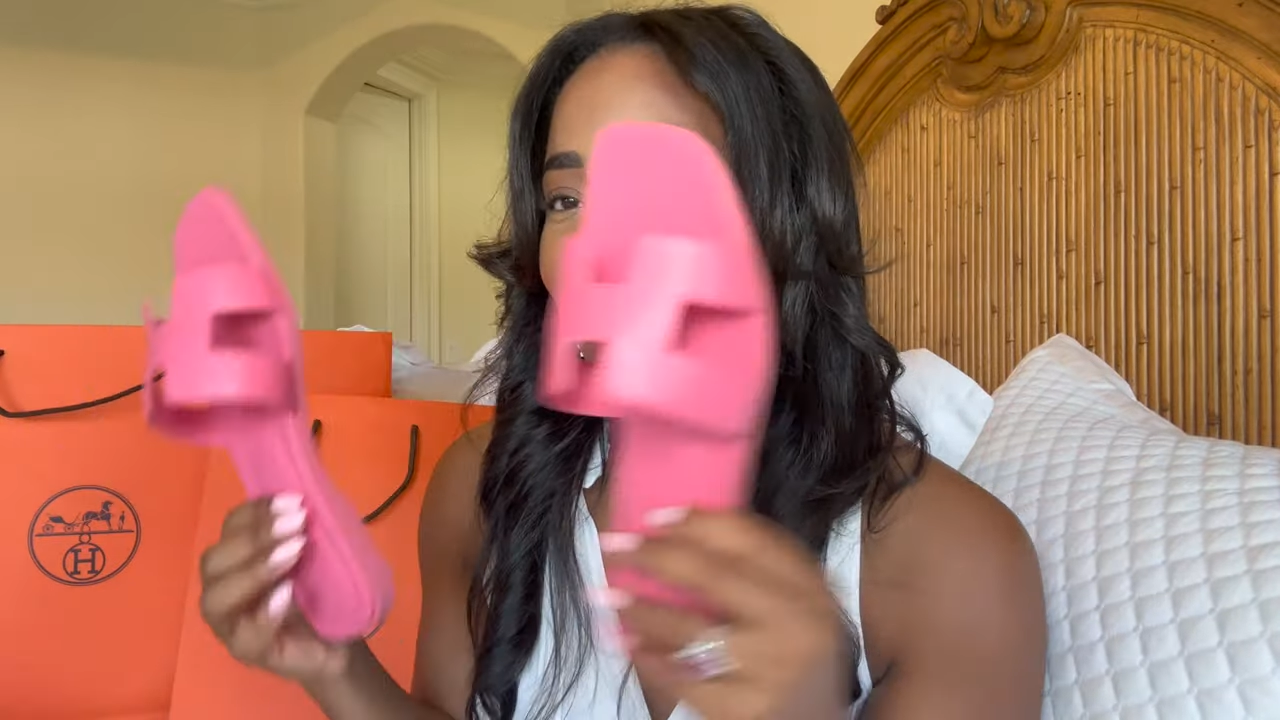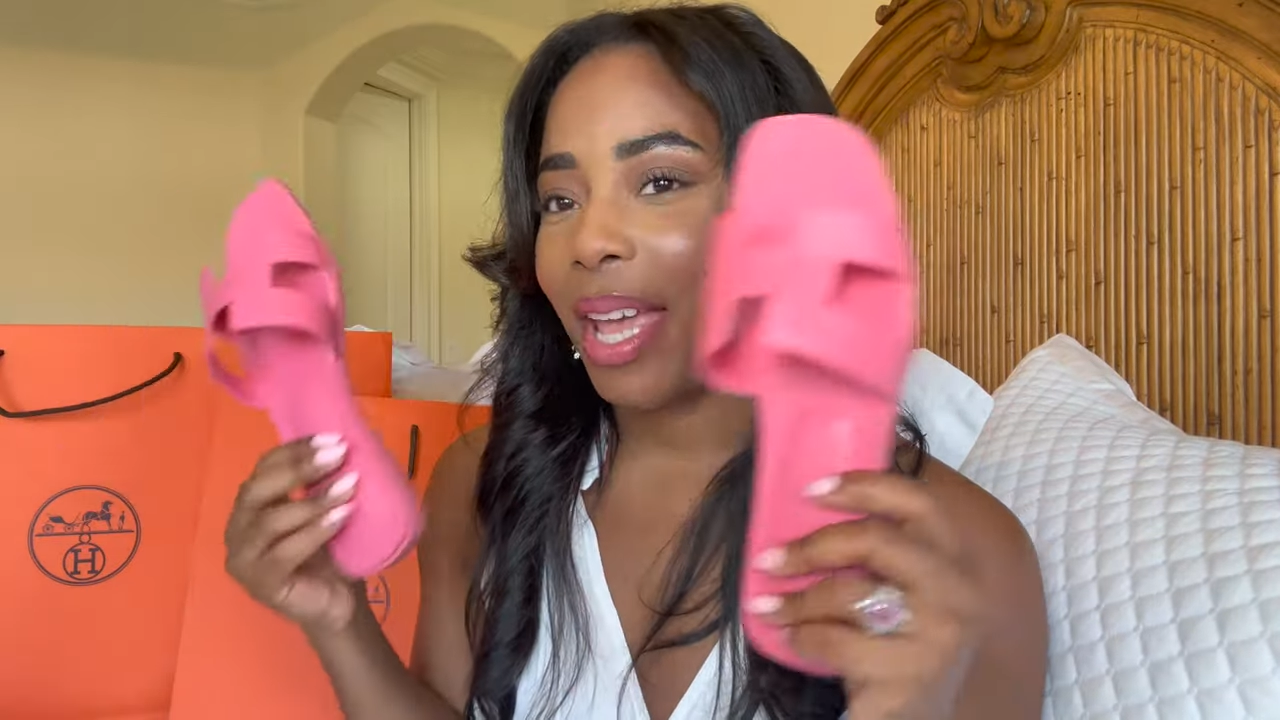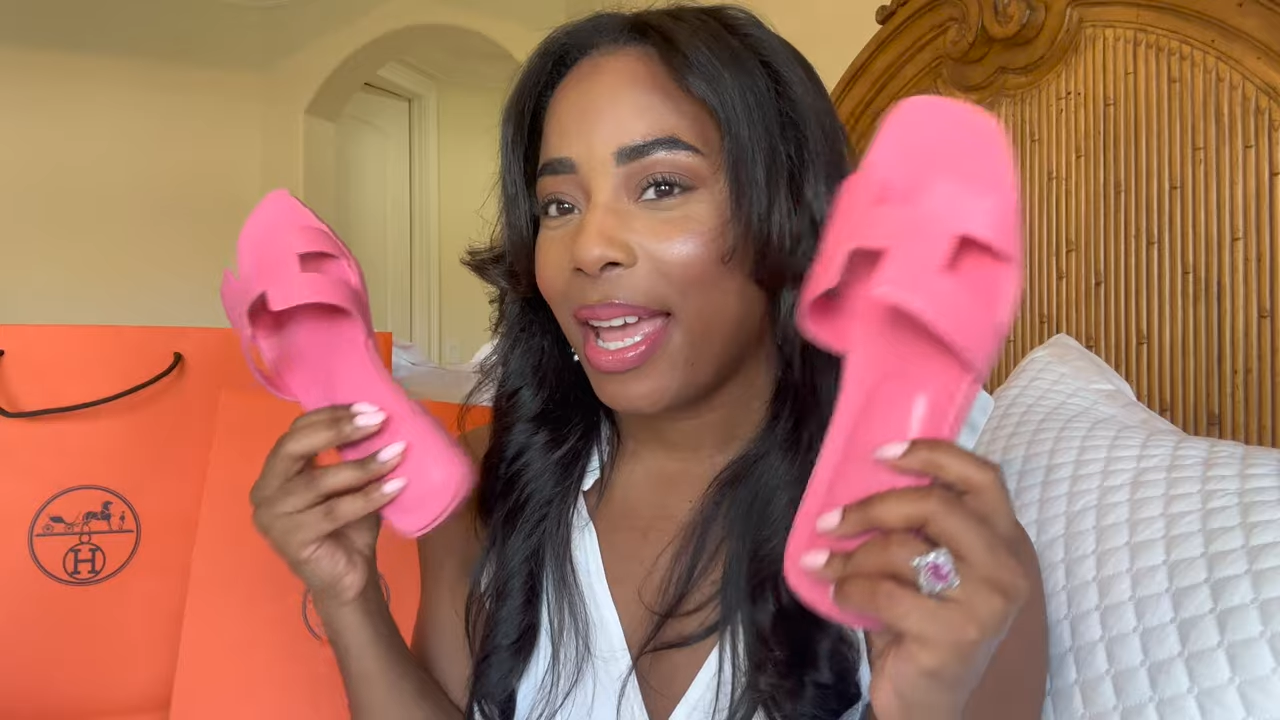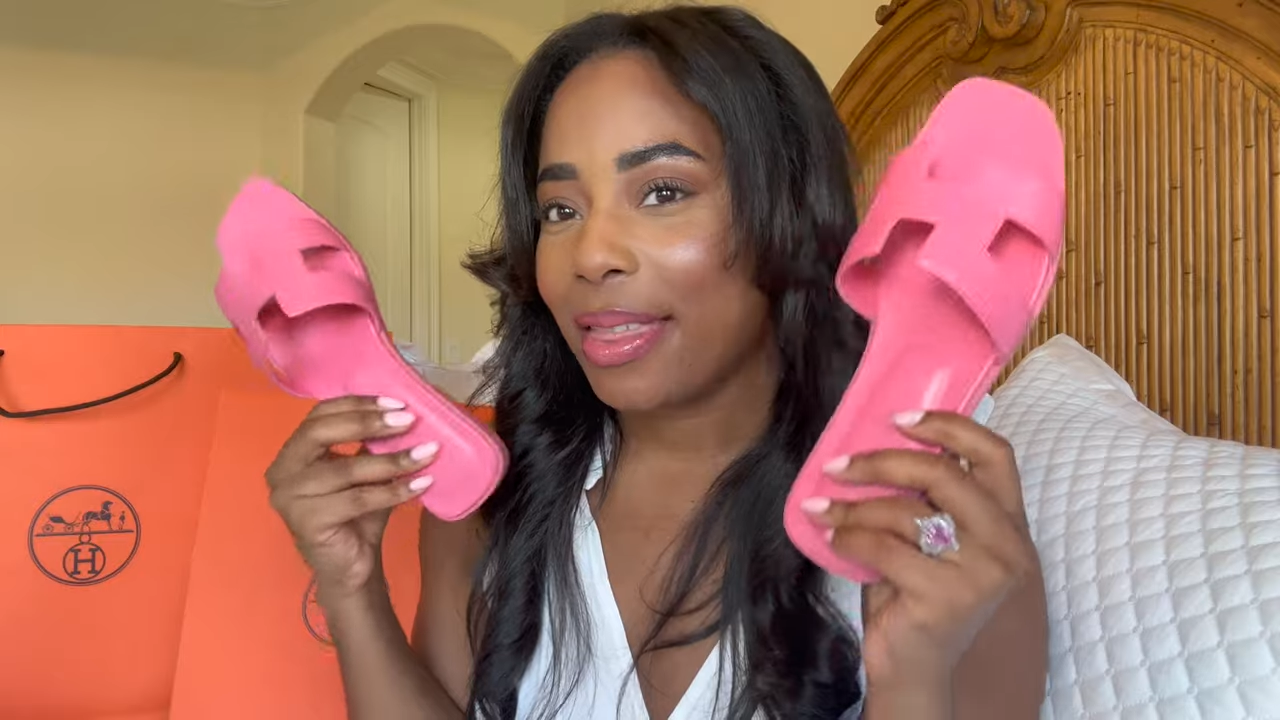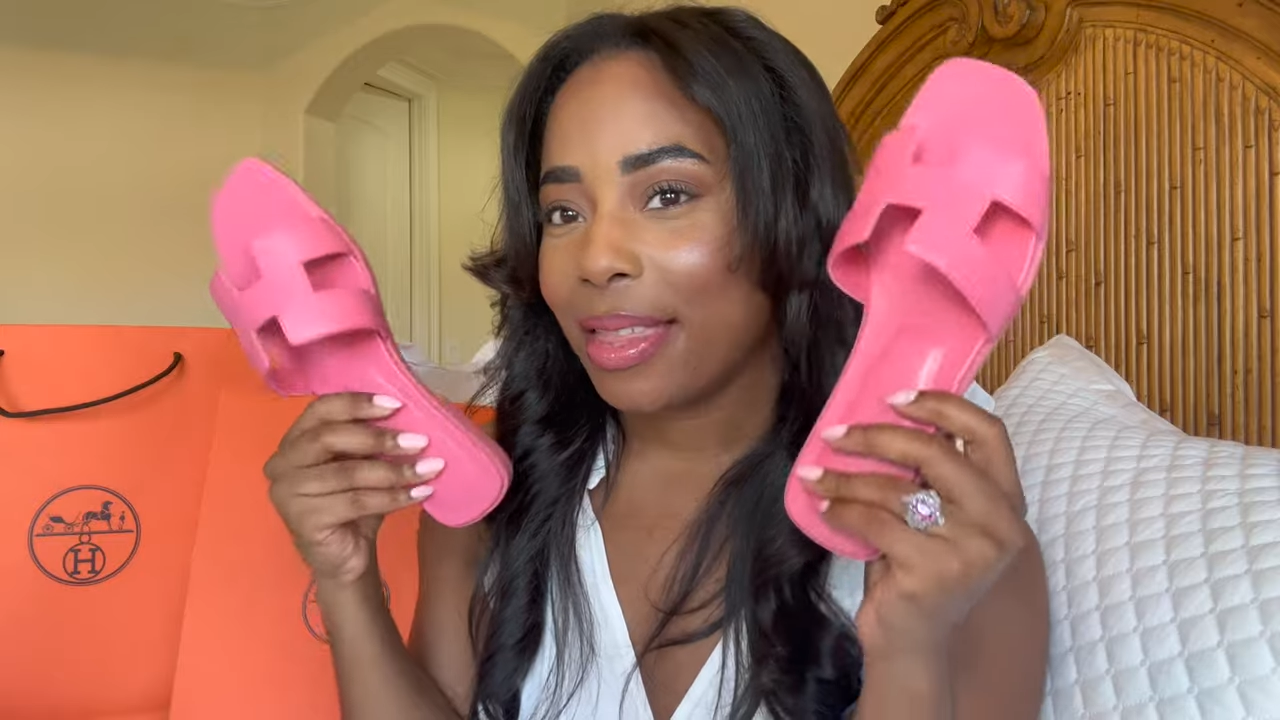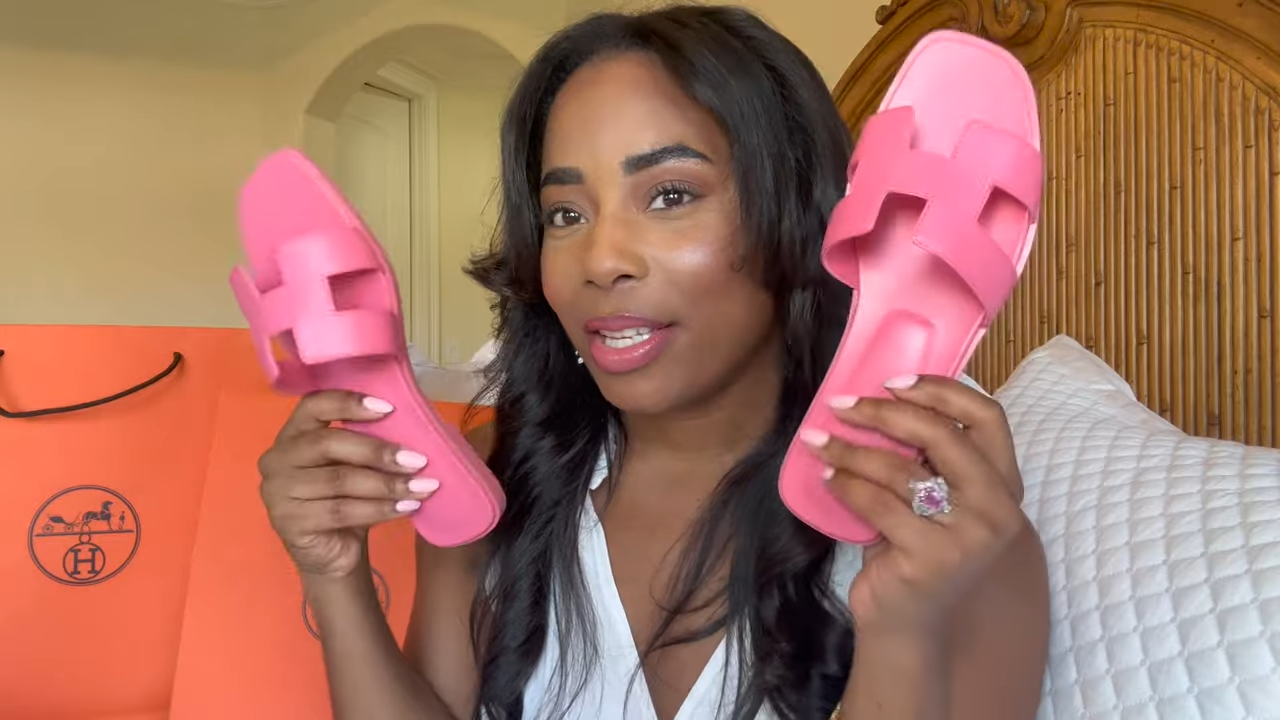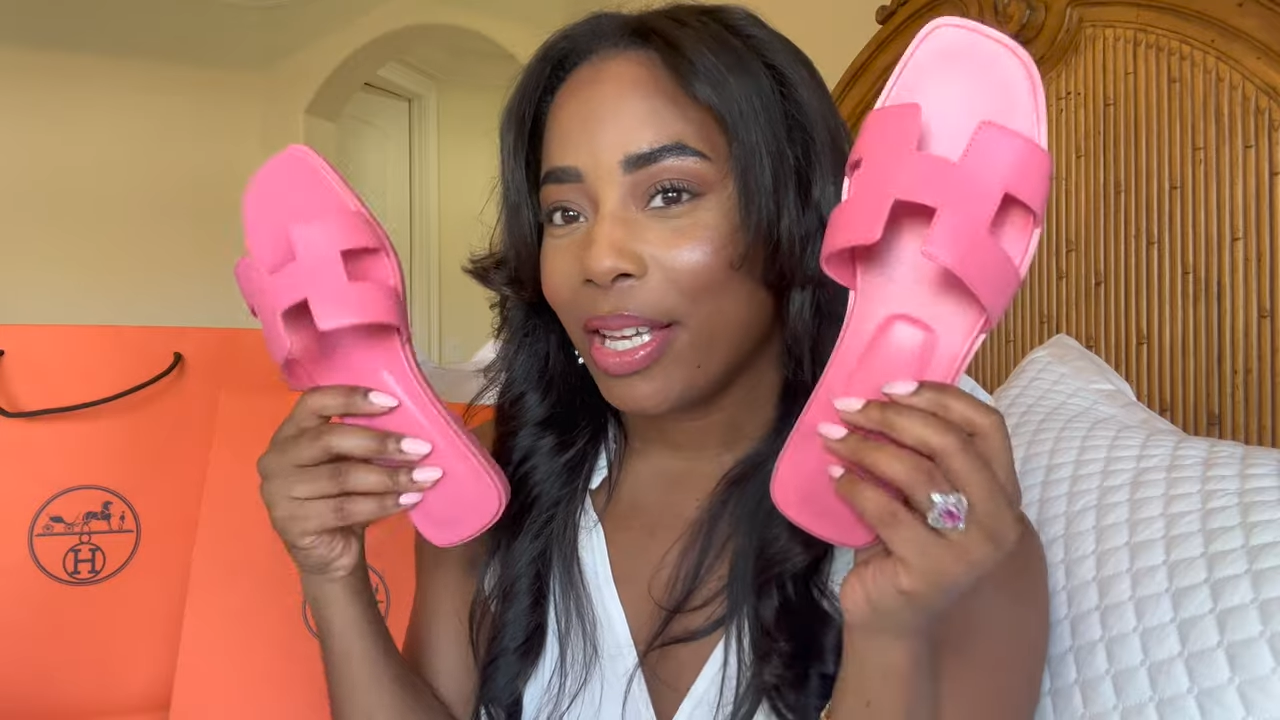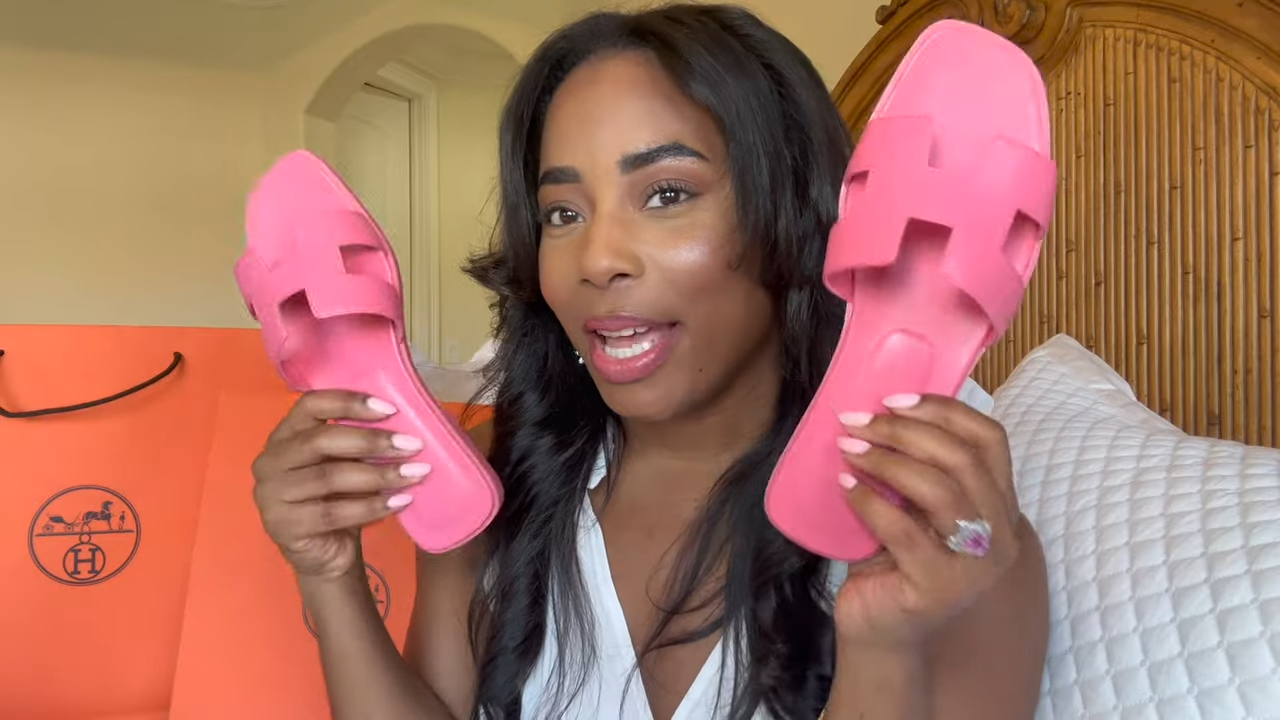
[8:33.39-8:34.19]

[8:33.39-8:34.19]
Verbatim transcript: and the